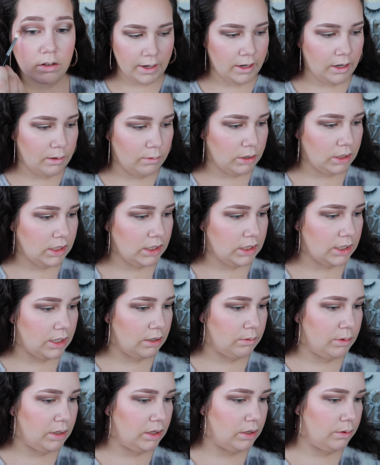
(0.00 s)
Now I'm going to start
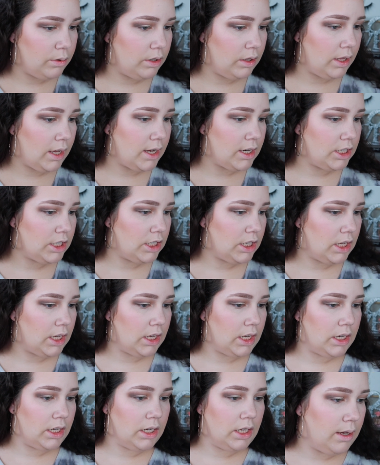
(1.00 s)
on my lower lash
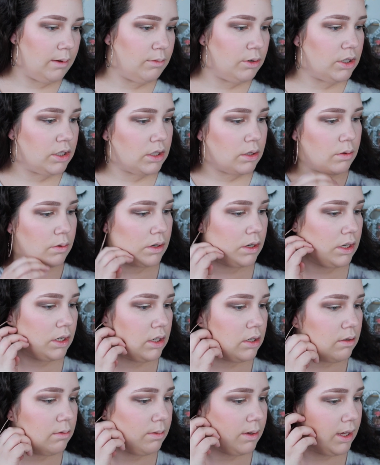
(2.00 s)
line. I'm just
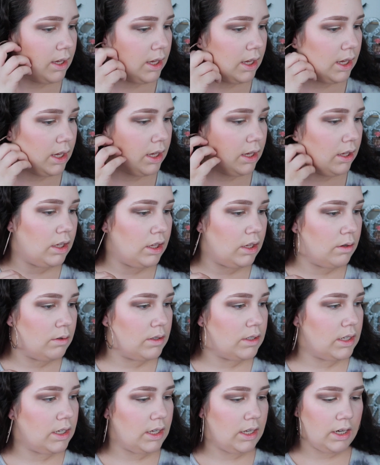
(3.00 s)
going to be
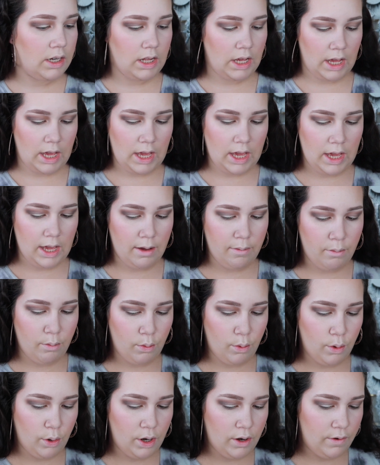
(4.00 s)
using a
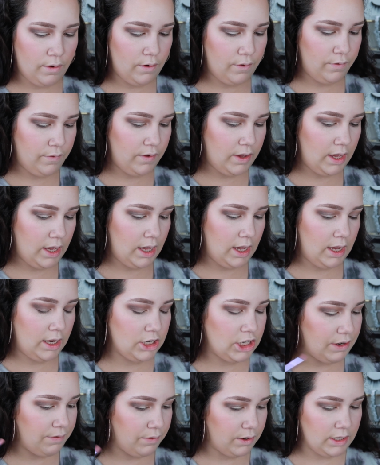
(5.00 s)
Morphe
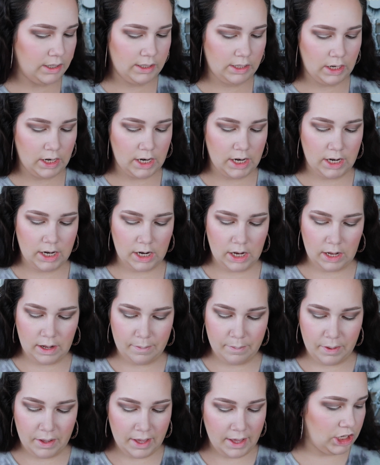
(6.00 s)
Jeffree Star
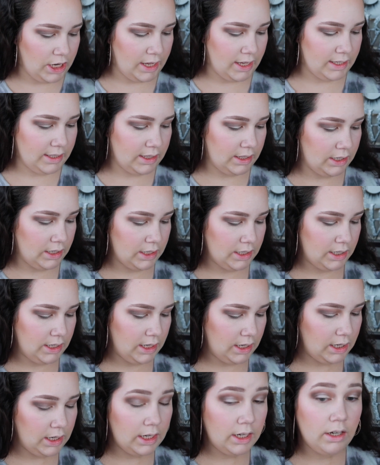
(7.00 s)

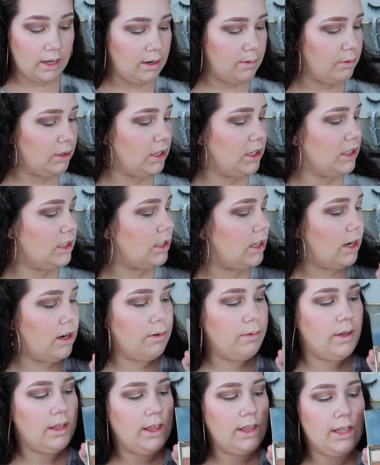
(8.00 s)
JS13. And I'm going to
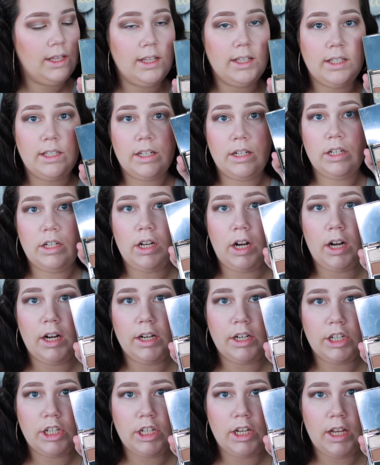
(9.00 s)
start with this
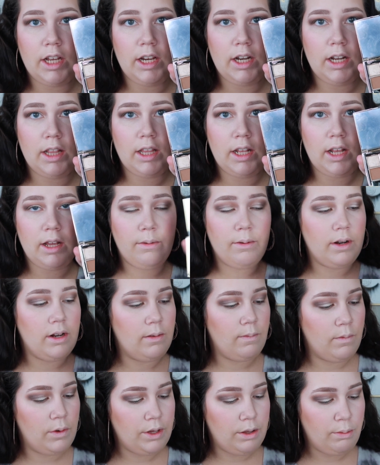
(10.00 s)
dark shade that I went
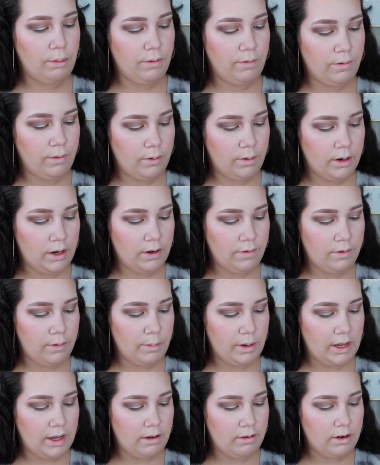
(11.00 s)
in with before for
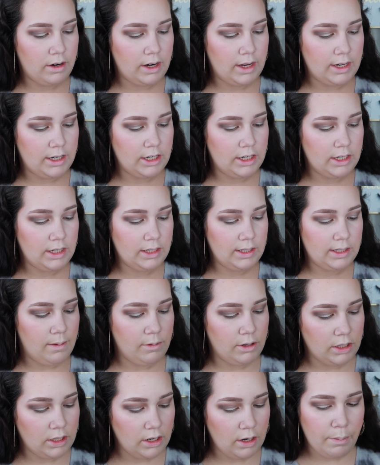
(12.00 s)
my outer edges. I'm
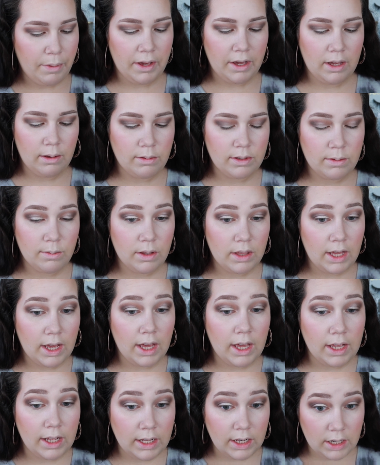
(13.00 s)
just going to pick up some of
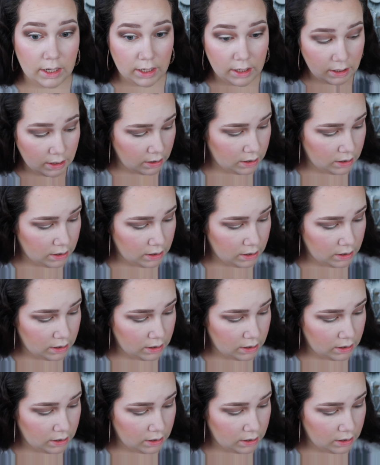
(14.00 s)
that and